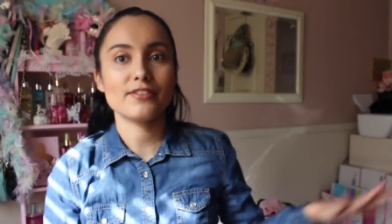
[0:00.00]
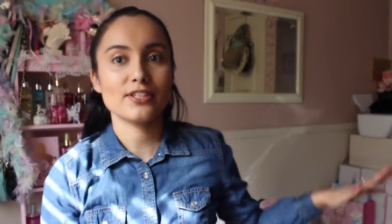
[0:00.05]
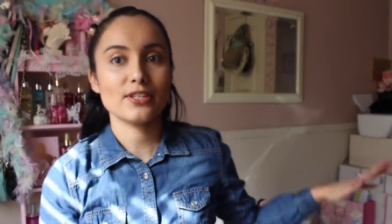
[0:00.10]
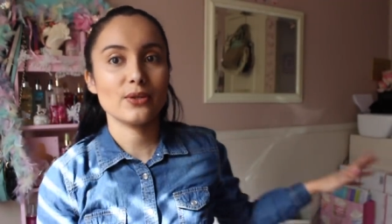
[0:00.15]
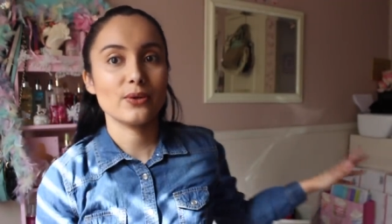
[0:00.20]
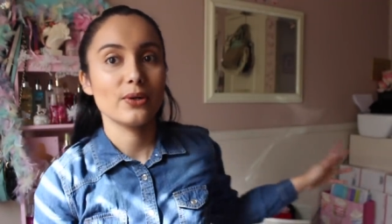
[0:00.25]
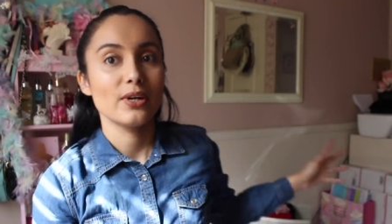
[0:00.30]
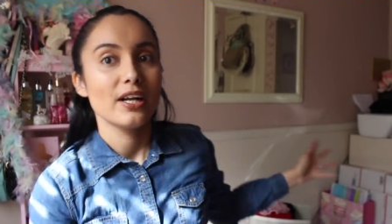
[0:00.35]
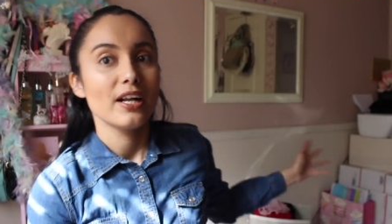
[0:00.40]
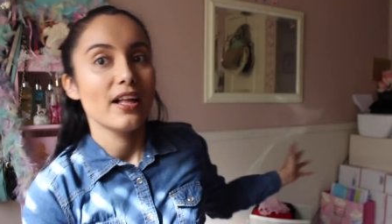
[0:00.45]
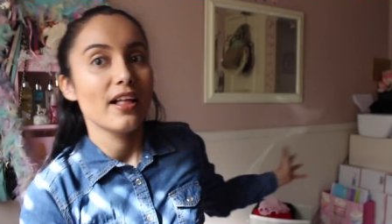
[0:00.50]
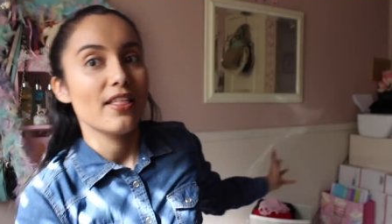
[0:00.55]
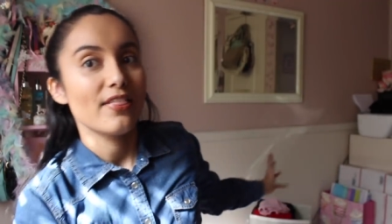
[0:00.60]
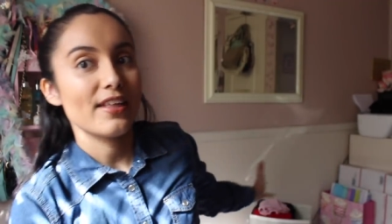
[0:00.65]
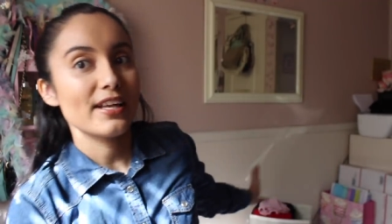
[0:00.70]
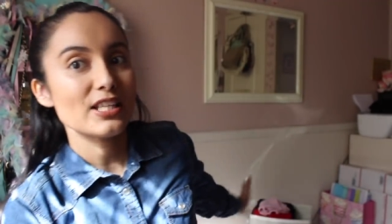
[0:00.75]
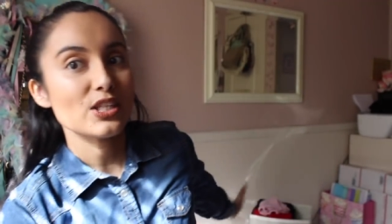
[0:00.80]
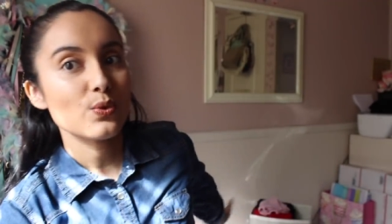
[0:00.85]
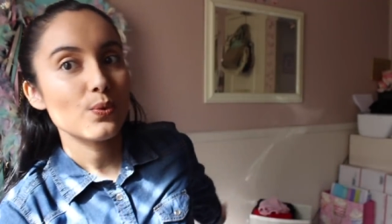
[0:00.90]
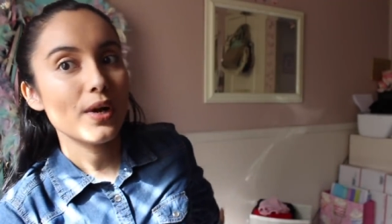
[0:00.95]
so
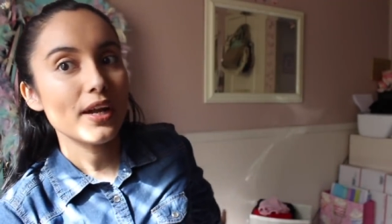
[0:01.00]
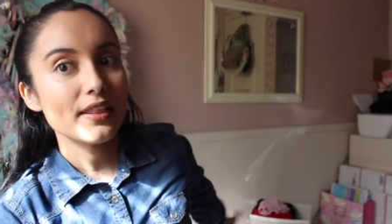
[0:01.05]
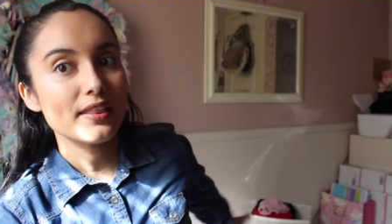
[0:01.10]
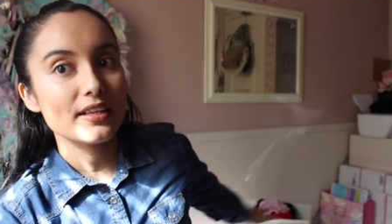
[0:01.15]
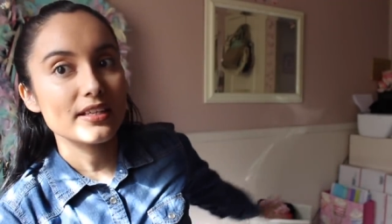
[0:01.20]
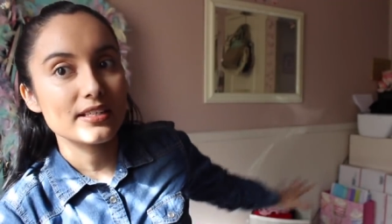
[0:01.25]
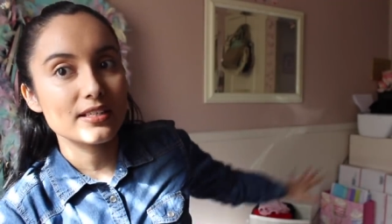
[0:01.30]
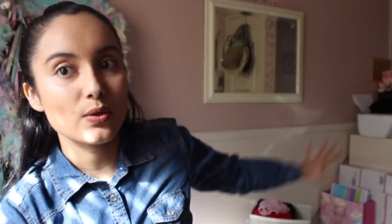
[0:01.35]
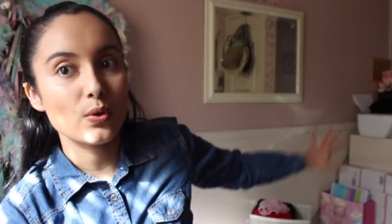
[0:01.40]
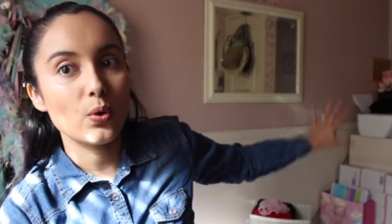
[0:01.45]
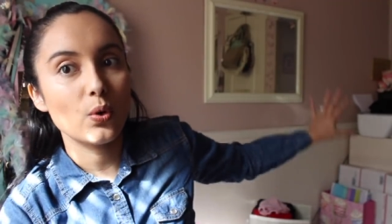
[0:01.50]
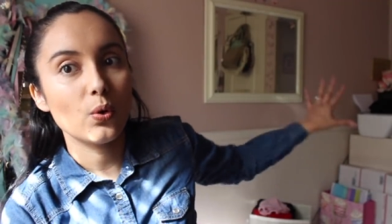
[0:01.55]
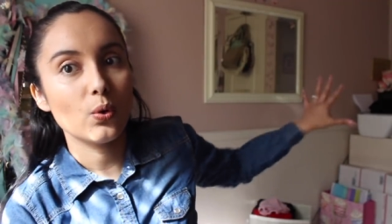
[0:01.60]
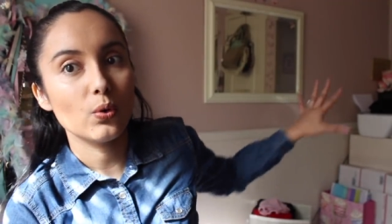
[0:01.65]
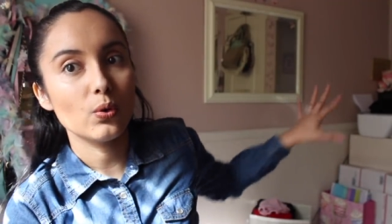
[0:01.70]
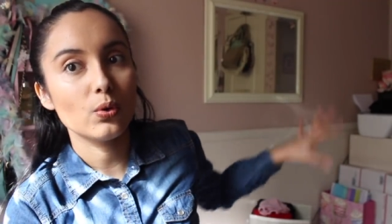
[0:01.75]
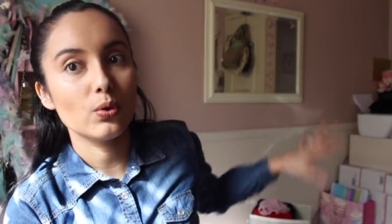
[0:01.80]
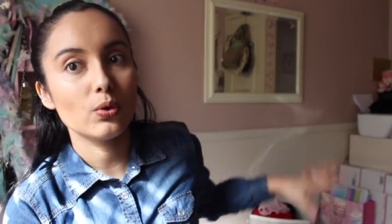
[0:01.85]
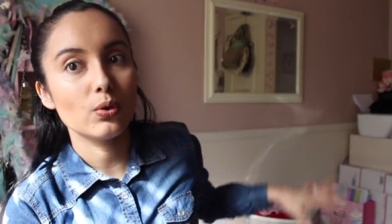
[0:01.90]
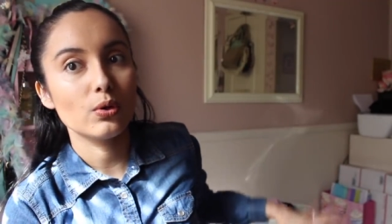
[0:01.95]
that's why this
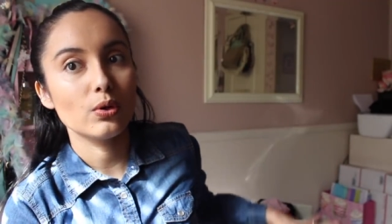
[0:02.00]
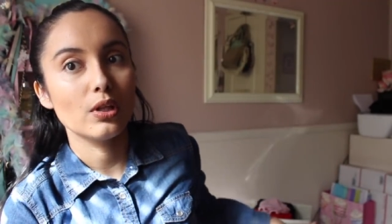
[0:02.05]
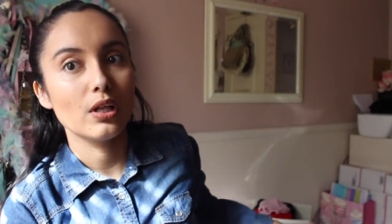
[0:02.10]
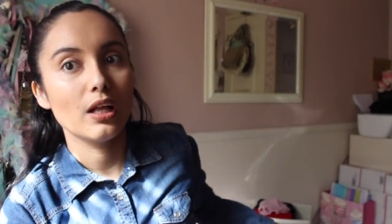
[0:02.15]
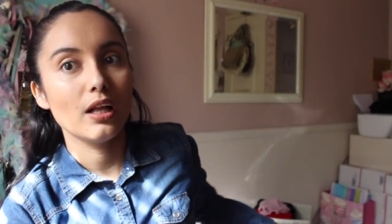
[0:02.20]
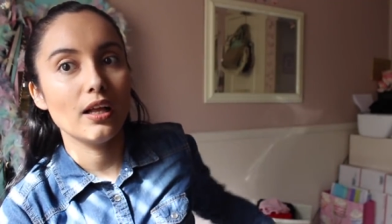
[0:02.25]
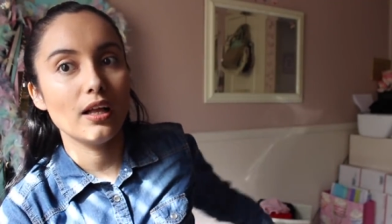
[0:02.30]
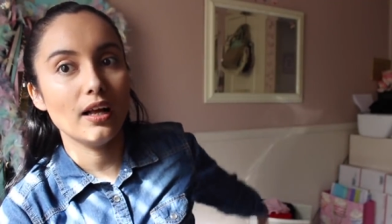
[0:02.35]
whole